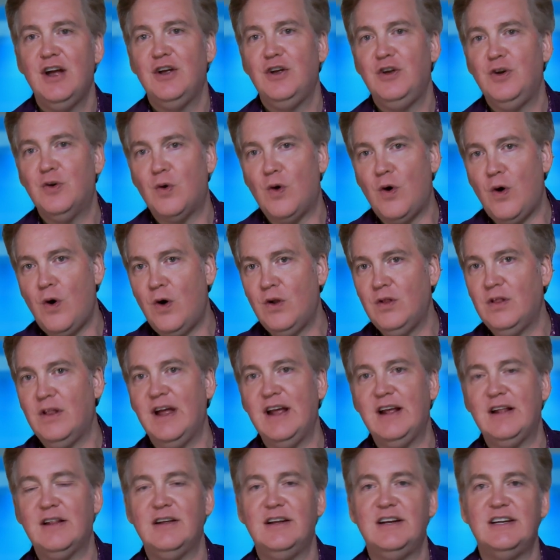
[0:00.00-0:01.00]
You're all
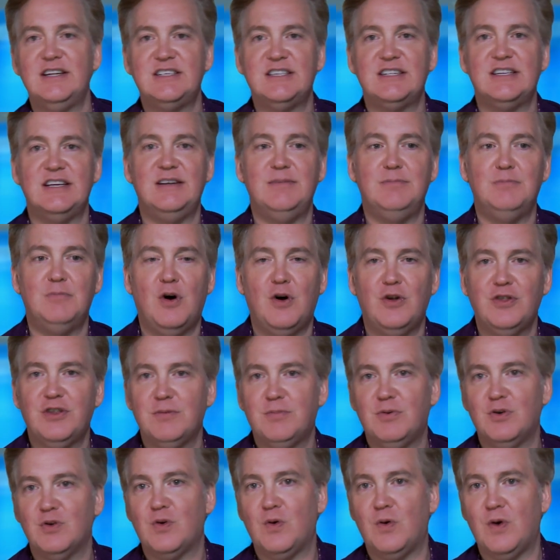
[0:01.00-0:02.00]
likely to see
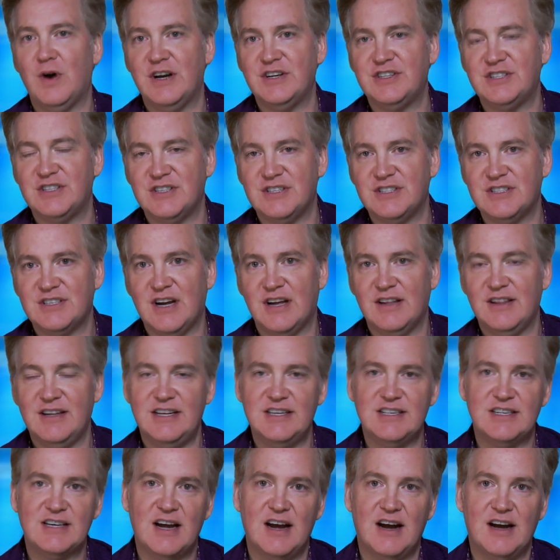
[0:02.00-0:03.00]
multiple questions on
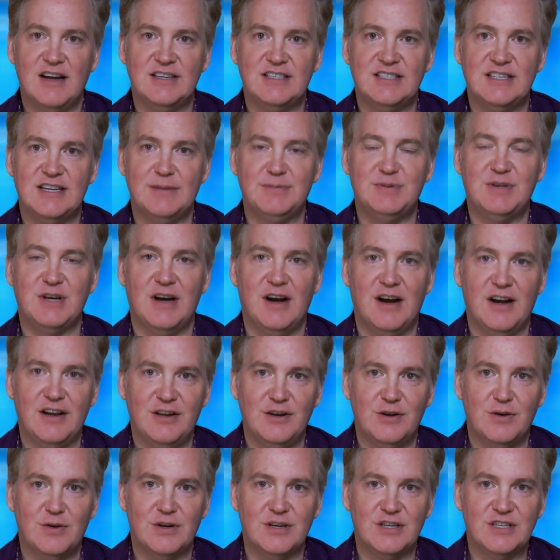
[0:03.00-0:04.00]
these concepts on
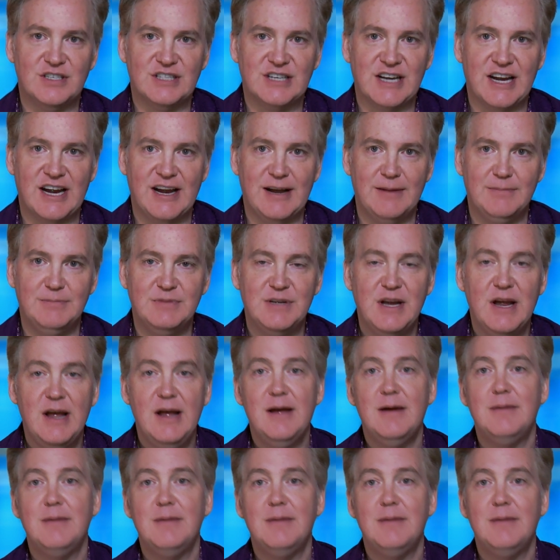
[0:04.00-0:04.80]
your exam.